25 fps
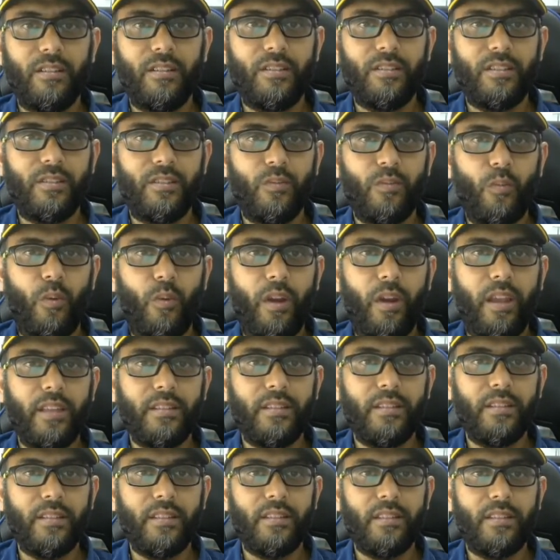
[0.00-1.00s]
Why
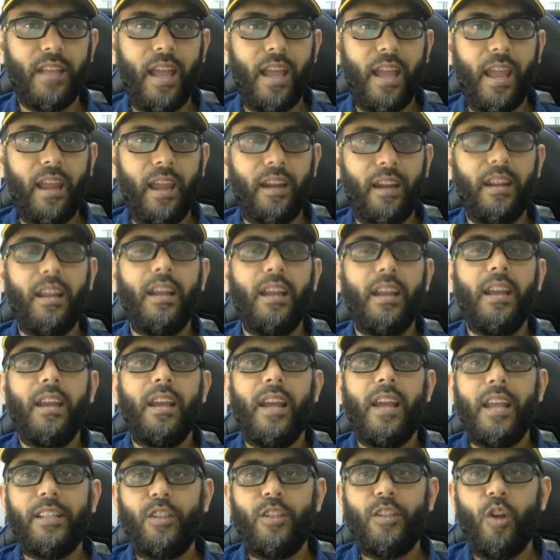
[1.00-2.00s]
is this hang?
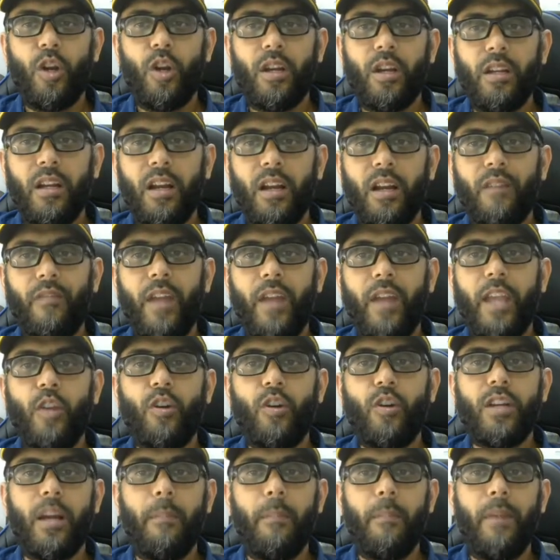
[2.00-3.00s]
SEO Clerk, where
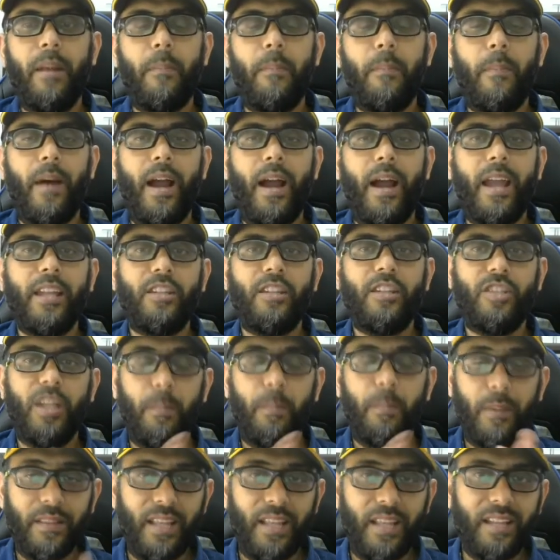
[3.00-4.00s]
you come and buy
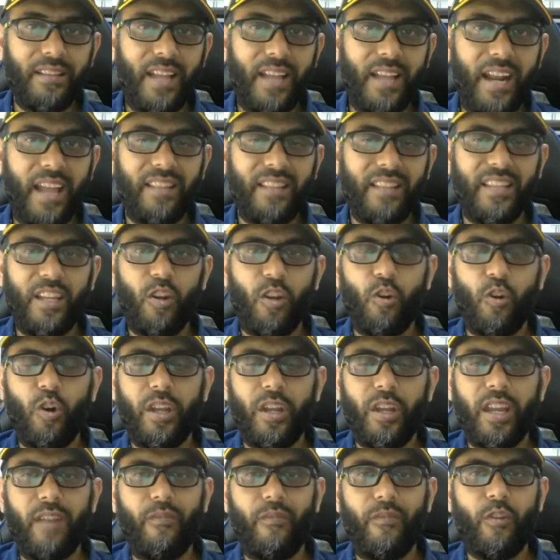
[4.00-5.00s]
cheaper than that. I think you're
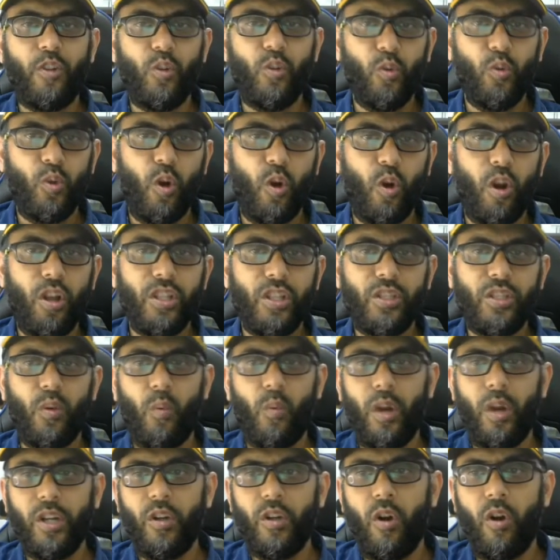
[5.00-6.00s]
going to get for $2
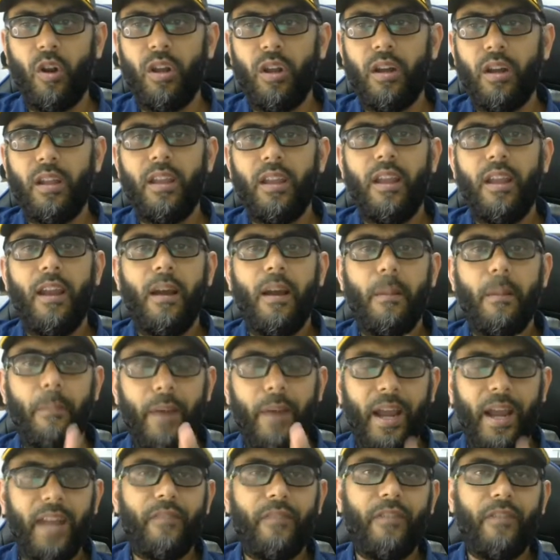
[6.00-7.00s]
or $1.
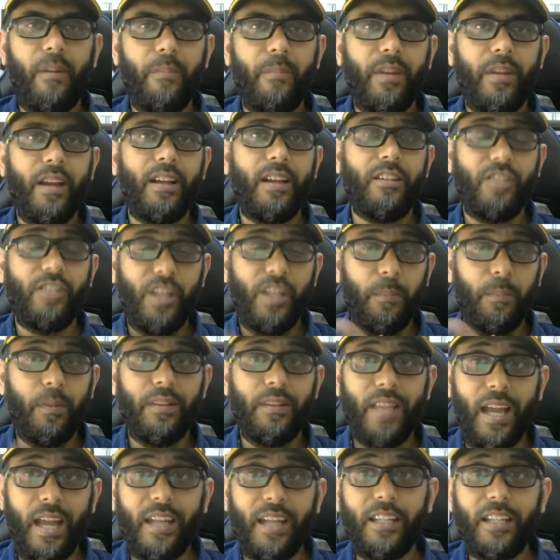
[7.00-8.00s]
Buy it from here cheaper
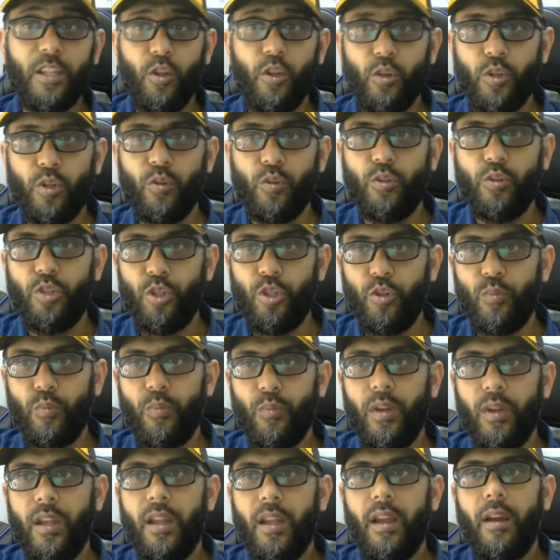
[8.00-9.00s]
than QQTube.
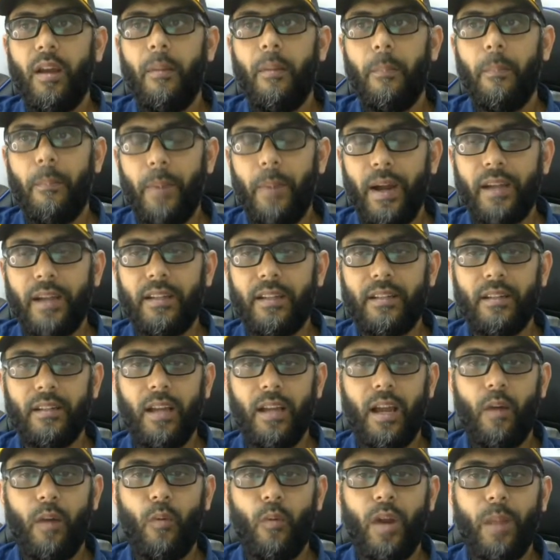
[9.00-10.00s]

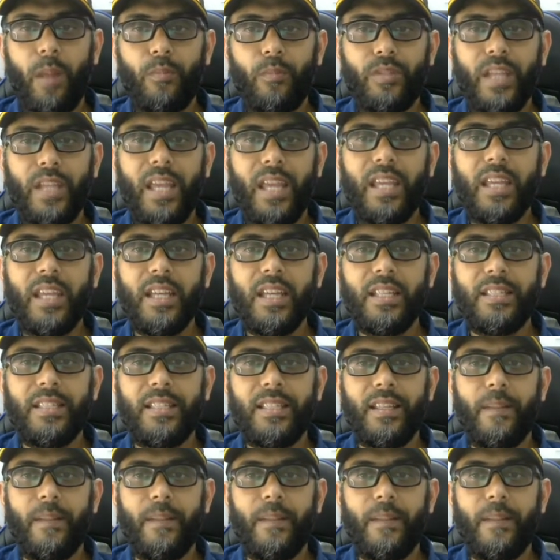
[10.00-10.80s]
But what I'm saying is,